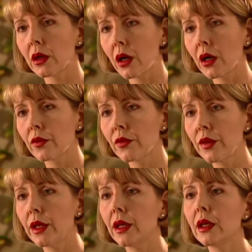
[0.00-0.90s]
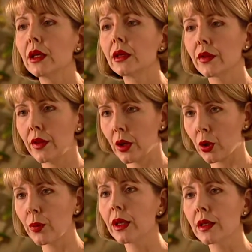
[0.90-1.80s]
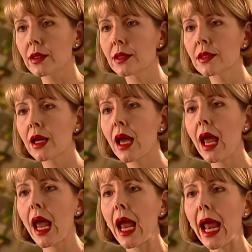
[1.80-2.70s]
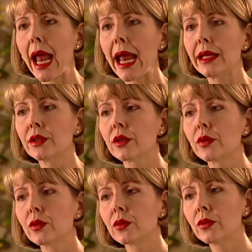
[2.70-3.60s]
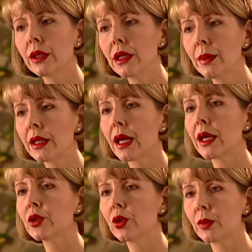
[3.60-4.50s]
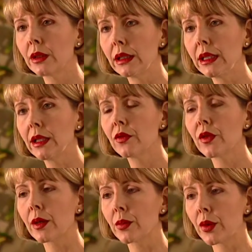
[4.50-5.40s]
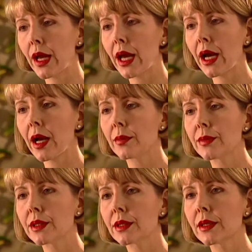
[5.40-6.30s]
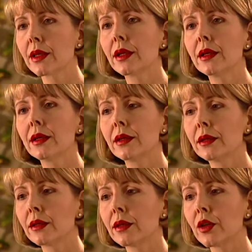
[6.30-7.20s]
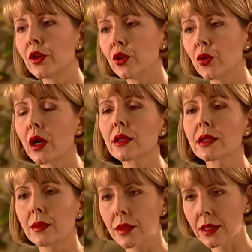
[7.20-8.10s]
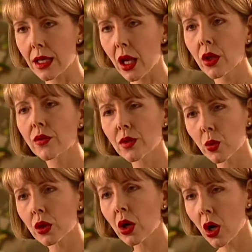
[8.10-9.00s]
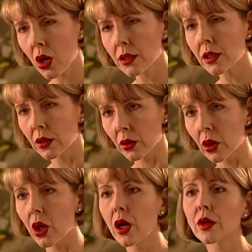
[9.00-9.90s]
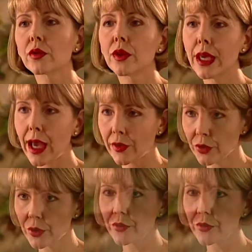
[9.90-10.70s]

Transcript: of the therapies and really began to believe that perhaps the drugs themselves were causing a lot of the after